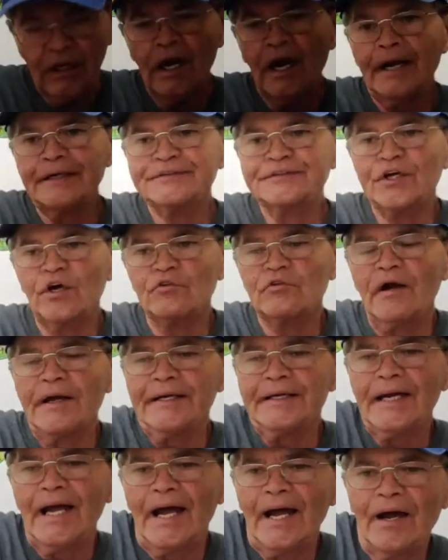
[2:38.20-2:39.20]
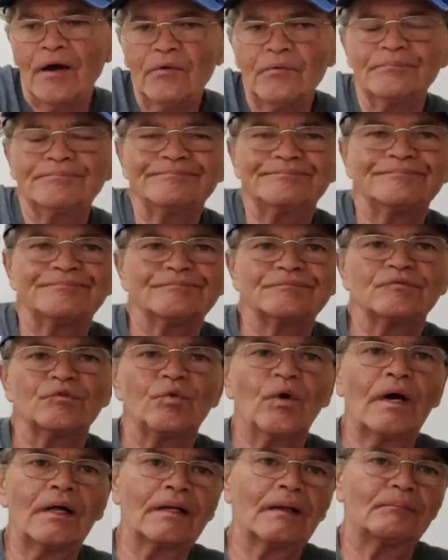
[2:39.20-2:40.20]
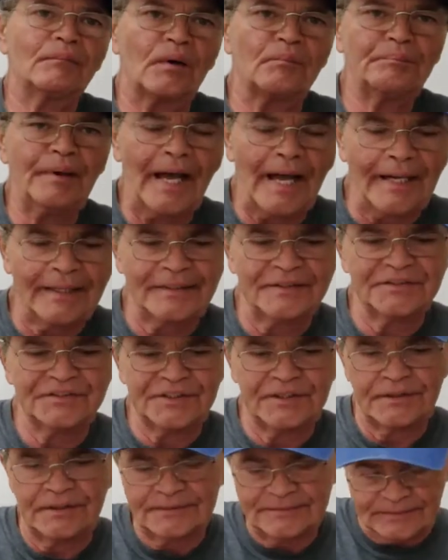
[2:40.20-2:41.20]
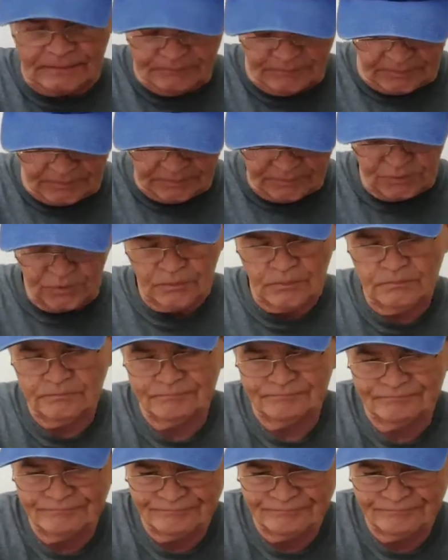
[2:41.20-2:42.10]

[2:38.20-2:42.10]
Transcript: Alright, so right now, while I'm unpackaging this, I might as well